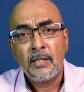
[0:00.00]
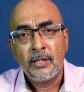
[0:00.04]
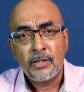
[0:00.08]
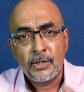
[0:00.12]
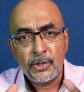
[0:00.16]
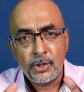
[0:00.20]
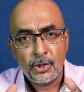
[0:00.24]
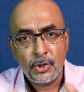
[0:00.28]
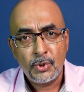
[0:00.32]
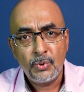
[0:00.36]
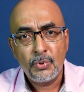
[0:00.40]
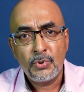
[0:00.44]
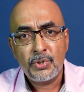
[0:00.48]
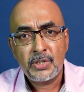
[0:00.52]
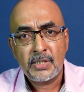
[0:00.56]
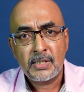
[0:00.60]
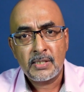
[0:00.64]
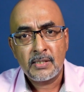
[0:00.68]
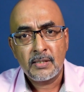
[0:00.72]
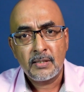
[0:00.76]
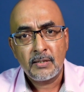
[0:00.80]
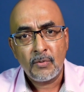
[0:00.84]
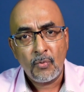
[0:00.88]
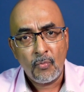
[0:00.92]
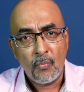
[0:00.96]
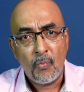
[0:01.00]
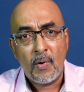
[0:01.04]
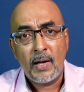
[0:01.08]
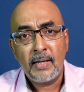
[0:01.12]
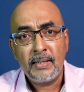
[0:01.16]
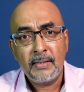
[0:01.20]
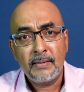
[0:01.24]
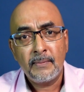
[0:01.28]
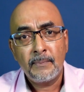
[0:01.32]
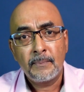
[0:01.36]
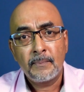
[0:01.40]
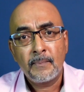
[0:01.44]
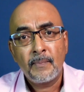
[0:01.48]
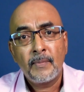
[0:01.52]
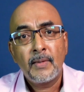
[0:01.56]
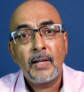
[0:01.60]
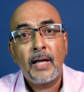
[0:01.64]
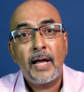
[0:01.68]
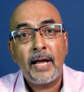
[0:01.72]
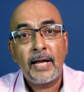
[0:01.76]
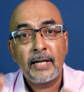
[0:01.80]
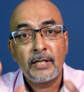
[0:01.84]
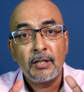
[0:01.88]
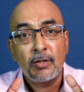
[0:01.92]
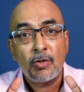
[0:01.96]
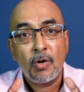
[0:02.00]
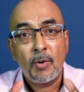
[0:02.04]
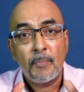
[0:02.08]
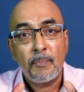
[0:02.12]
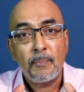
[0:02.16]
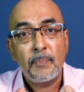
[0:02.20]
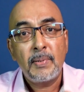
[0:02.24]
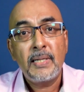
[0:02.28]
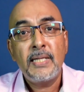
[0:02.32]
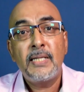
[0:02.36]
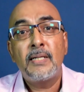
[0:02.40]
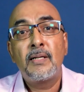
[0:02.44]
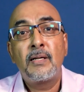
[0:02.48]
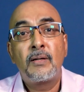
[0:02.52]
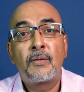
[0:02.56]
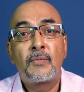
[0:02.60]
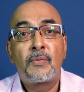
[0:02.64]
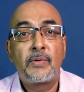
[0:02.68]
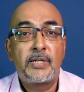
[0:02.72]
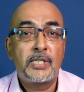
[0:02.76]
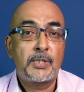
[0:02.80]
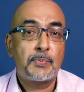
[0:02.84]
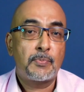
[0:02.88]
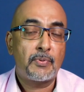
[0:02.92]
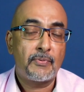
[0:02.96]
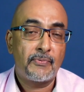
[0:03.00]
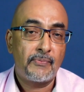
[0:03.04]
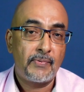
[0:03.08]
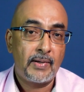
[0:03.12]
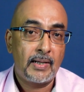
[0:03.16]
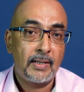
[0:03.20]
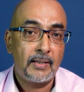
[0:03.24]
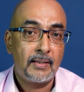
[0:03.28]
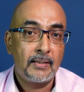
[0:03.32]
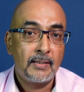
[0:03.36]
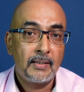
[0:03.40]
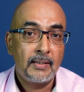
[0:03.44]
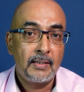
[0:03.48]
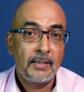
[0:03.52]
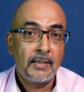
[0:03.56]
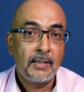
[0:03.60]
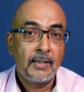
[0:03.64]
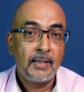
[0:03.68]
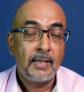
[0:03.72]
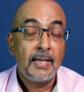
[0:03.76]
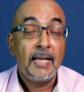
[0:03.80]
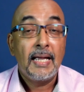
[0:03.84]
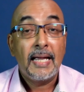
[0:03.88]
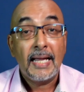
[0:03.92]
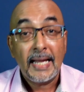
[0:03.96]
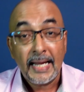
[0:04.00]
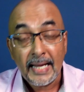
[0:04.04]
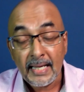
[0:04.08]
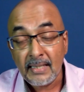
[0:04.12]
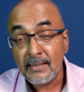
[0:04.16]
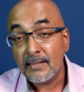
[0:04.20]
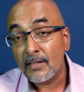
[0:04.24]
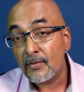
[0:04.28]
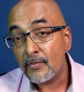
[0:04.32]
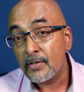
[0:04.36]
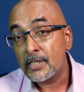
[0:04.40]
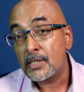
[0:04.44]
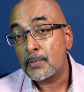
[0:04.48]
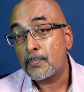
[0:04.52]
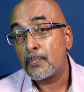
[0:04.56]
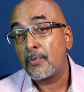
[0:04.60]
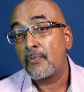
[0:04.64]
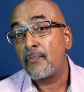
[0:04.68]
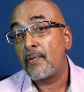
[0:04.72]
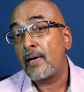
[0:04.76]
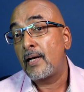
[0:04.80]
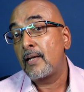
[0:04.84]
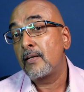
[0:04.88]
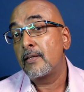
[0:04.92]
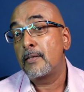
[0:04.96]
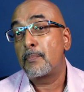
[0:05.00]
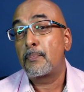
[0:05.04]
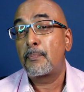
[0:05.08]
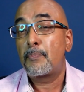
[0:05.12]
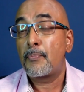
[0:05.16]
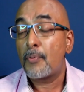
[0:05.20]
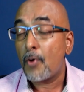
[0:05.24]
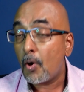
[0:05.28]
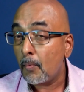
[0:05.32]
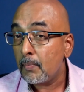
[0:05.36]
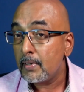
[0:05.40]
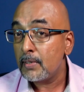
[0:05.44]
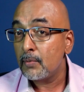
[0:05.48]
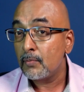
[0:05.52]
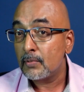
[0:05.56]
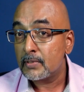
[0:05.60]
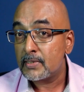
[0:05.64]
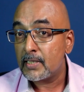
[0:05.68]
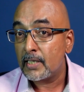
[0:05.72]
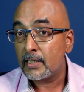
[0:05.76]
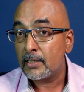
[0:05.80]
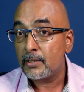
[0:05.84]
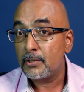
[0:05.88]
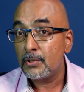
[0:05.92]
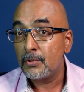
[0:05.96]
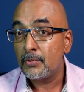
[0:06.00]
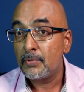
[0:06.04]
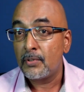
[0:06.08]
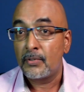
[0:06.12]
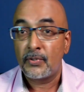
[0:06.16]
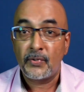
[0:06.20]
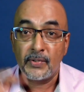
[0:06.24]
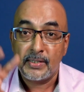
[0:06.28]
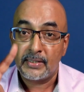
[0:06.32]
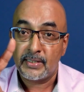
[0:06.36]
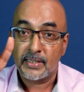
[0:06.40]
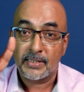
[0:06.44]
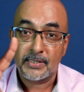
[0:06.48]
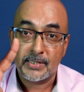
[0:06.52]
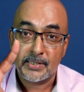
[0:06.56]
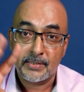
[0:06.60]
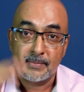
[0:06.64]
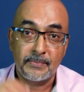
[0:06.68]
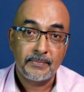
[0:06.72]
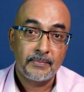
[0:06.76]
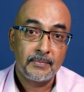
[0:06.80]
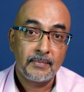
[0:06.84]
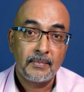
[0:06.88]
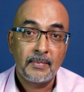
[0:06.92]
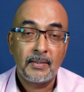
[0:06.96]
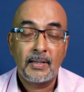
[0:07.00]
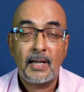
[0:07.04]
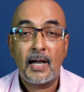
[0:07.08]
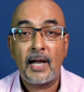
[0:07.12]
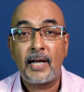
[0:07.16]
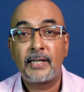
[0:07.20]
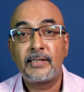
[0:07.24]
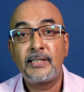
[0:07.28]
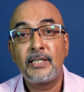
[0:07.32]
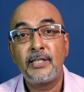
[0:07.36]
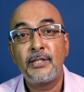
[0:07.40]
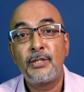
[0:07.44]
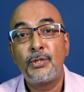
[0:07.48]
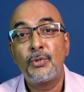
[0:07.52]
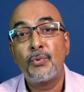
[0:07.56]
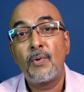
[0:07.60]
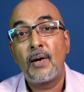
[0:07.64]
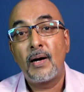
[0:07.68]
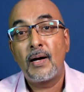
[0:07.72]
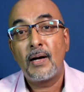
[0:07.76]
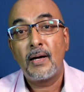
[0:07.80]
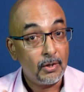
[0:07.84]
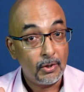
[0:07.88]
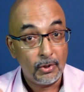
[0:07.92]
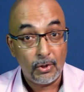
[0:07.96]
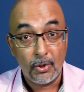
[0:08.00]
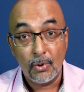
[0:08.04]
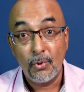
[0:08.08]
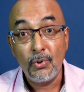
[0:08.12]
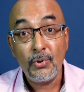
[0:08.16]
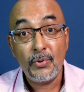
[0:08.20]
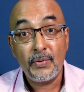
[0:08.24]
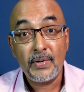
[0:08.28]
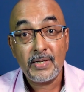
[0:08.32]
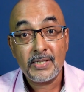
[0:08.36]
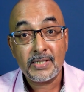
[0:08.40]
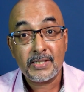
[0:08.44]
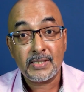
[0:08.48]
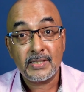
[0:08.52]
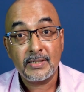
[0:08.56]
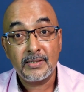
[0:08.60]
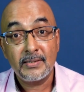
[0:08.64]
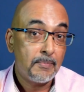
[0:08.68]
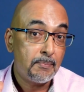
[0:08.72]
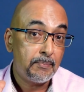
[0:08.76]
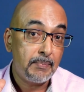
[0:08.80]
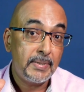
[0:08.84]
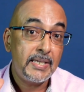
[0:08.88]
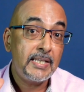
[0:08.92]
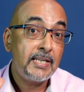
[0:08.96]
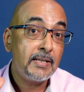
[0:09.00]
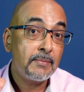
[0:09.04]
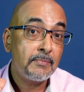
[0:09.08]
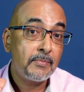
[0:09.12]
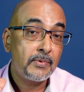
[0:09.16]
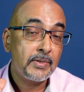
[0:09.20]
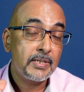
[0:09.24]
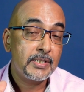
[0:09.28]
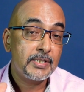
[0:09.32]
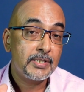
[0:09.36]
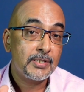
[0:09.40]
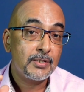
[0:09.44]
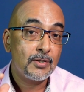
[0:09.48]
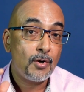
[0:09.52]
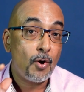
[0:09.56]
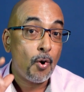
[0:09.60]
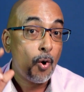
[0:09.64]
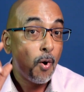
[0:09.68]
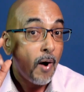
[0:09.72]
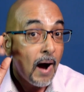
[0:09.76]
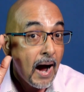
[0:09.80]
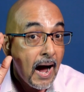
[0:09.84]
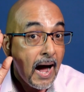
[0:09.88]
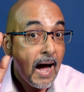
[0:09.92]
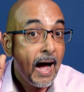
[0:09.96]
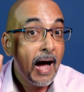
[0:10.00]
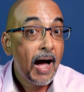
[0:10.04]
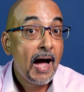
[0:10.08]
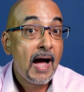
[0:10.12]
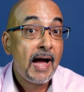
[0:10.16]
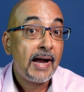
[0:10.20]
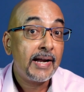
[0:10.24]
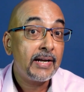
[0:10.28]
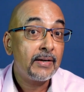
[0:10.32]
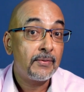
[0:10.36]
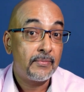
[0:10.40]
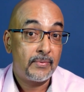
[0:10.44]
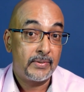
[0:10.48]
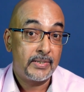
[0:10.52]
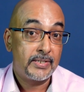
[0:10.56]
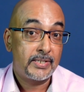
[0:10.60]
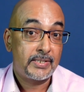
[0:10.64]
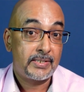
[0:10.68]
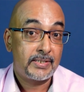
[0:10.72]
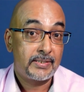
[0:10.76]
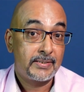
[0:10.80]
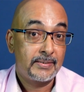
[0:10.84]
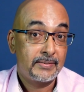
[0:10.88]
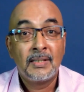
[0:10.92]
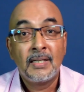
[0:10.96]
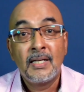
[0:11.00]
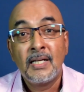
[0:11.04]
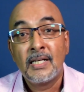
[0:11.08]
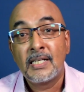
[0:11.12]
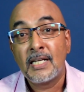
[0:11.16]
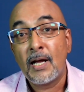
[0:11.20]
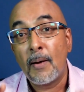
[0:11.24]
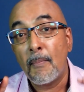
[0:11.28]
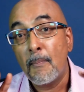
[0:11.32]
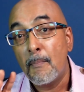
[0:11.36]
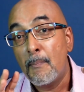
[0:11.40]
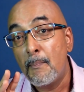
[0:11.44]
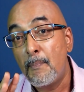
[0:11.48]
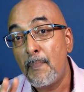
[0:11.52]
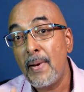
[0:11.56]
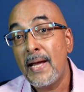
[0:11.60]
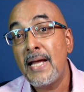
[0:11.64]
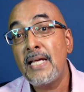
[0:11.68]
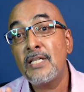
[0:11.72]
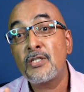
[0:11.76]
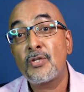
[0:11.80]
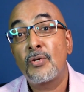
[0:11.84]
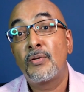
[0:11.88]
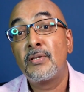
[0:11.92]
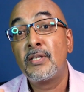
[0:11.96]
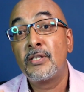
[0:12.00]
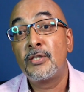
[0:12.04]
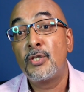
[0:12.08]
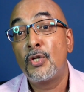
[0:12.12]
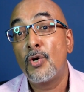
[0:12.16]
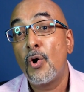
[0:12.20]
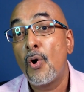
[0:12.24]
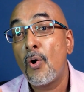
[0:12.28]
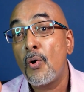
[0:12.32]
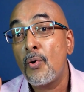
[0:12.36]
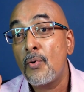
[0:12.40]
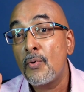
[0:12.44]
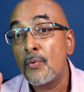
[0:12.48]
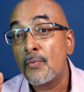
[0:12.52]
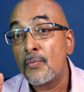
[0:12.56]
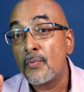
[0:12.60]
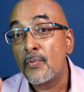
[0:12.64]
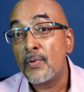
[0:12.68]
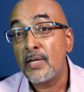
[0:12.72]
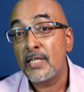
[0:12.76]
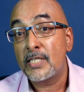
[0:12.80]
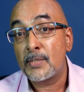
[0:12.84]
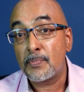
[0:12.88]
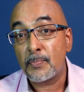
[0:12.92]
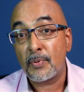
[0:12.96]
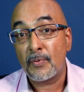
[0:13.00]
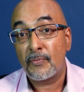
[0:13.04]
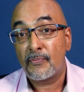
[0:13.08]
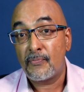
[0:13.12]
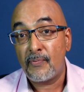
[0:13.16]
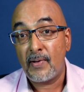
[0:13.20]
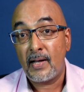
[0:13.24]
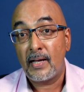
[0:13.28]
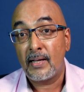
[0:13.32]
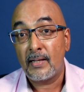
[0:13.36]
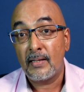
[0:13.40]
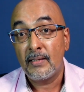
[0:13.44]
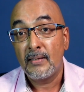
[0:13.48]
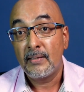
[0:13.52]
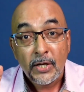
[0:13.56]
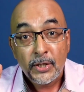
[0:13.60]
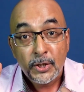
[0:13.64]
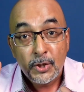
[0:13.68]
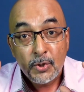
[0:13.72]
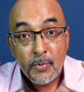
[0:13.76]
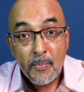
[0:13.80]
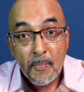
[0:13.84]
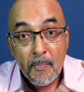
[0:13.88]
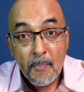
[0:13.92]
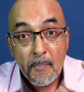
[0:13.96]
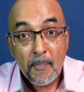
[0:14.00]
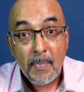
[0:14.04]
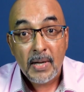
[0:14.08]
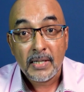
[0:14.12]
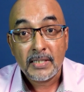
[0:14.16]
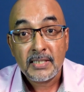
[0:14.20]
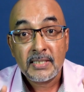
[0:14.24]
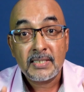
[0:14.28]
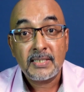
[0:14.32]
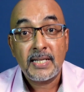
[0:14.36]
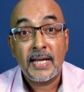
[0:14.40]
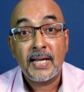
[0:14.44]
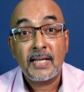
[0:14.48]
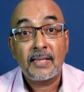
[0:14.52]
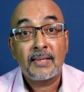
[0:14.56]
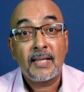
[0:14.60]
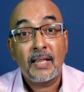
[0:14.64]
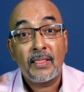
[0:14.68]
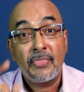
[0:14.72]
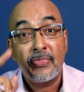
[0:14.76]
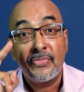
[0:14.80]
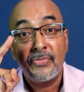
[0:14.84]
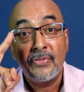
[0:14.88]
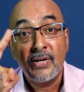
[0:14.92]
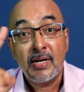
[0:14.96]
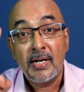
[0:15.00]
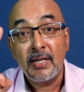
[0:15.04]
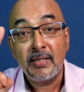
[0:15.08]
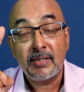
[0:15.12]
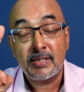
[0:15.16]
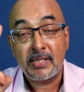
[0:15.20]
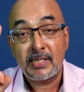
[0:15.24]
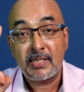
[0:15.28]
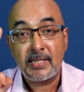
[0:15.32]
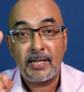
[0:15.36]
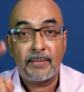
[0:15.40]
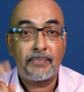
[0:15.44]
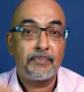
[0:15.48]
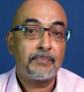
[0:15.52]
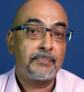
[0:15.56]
Choose one and complete a risk profile. In the risk profile, it probably will tell you 3 things. Either you are low risk, medium risk, or high risk. Now, based on your risk profile, you must take the 3rd step.